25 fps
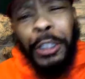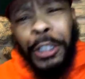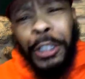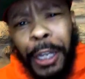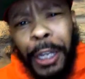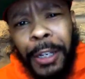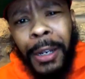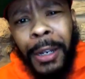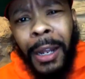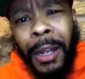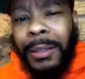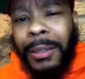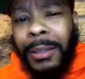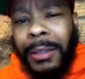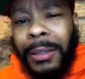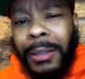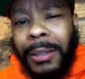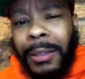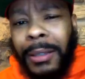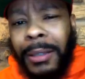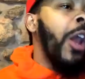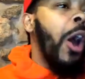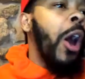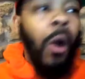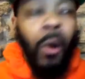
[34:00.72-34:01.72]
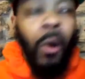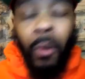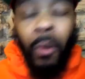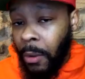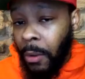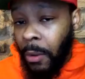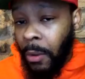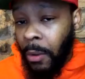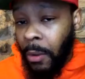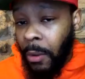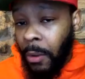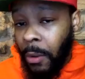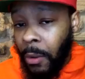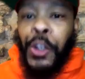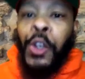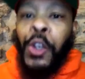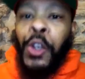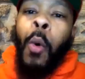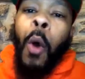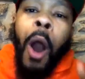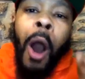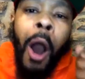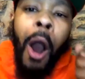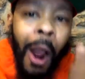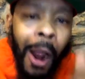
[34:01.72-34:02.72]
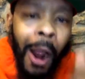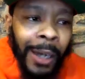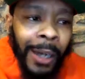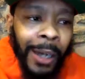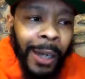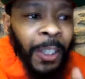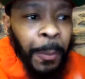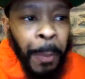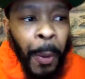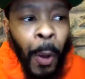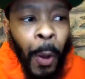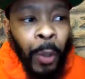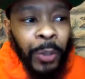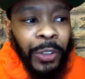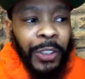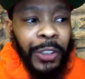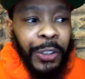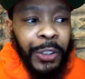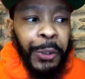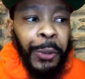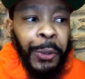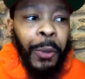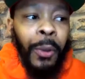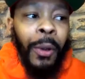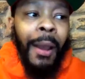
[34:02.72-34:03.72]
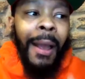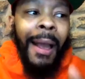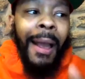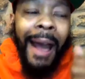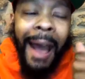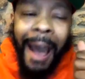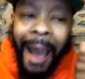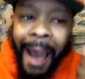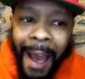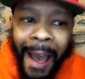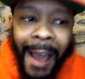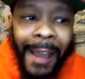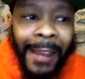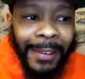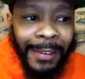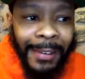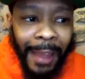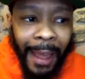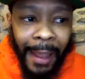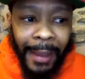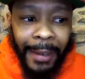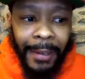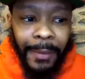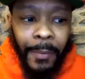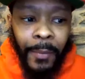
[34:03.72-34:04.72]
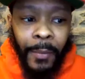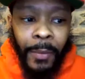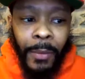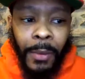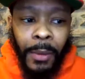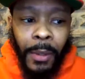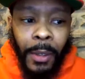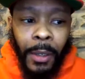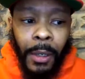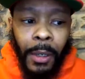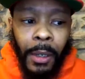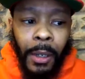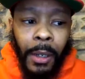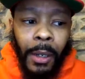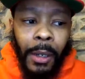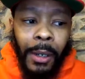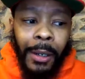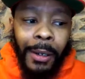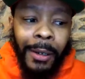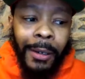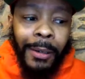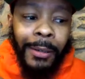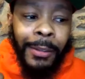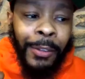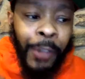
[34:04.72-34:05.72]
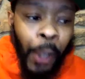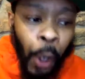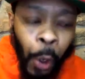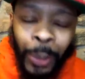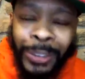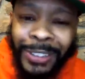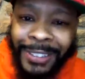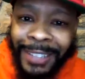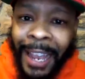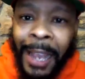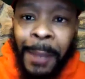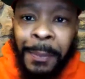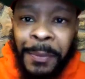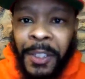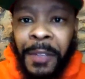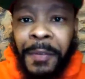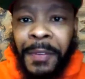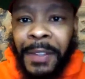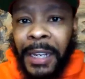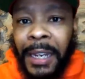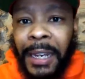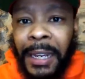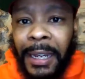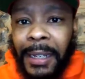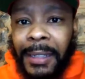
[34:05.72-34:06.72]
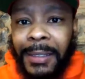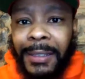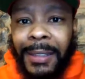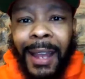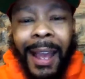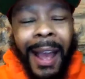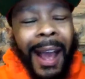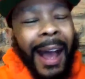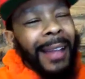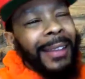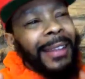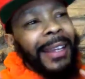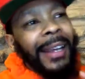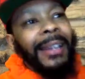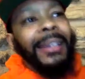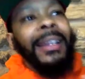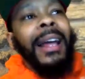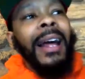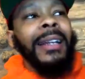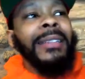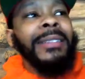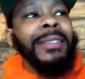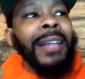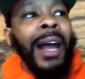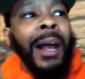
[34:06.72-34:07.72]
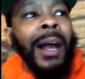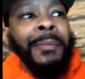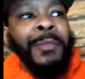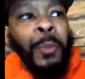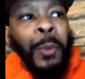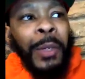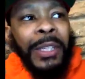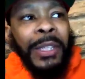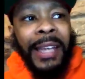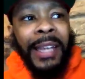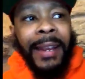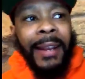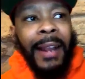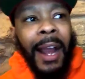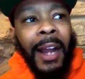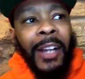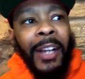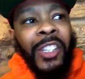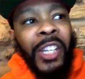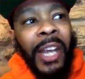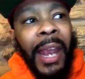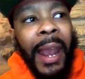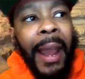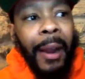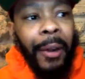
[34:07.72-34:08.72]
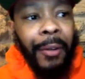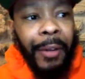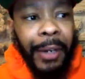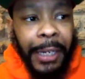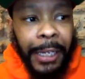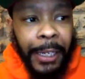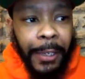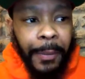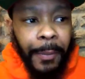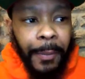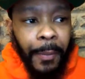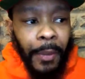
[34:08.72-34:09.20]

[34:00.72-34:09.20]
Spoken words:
get nothing. No, you are supposed to highlight those types of deeds. I think a lot of times we take our charity